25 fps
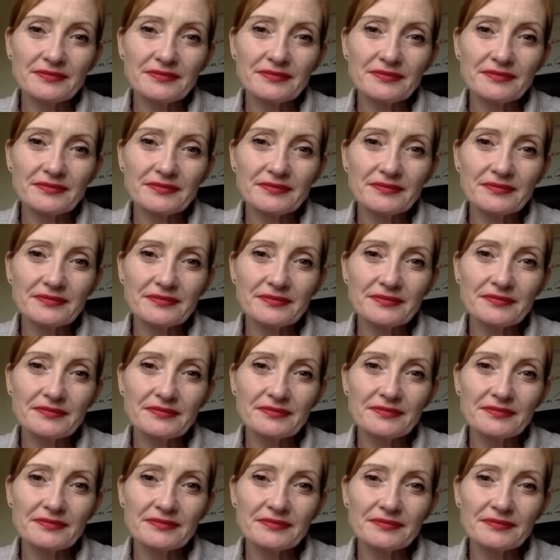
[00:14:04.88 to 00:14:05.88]
So, and it's
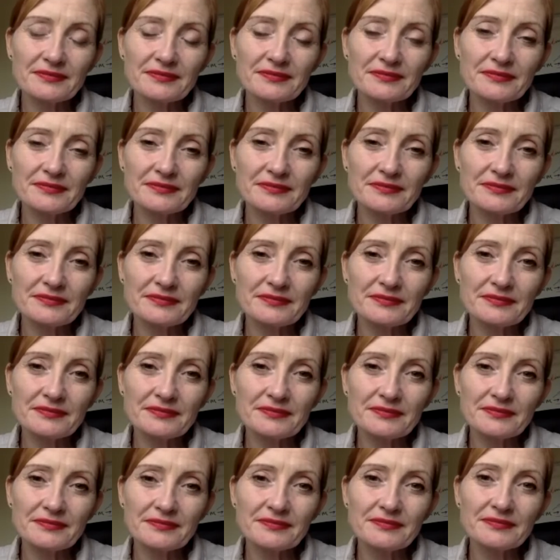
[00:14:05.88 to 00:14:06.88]
building
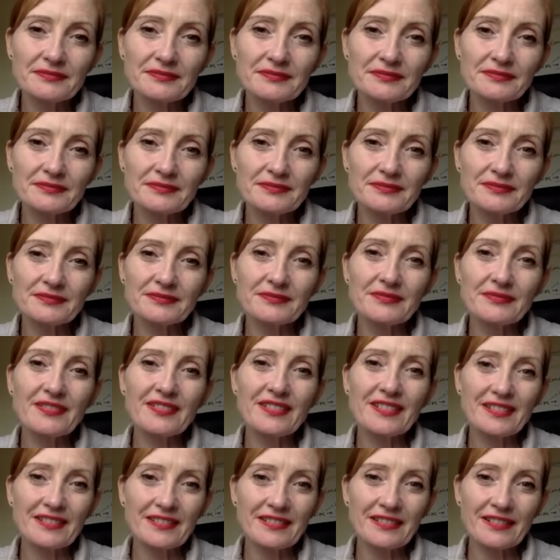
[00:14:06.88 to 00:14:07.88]
curiosity
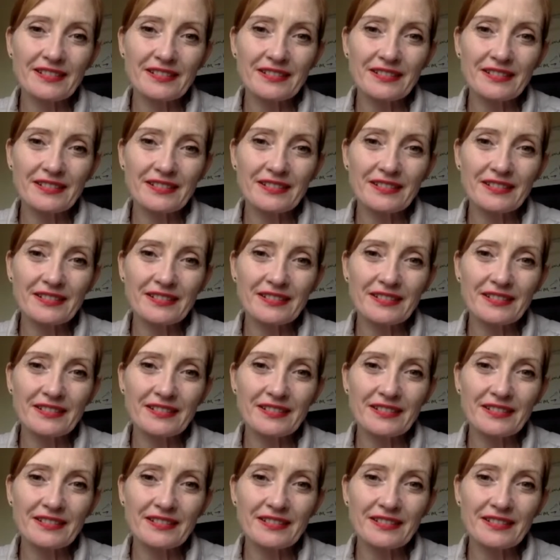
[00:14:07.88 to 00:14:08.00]
and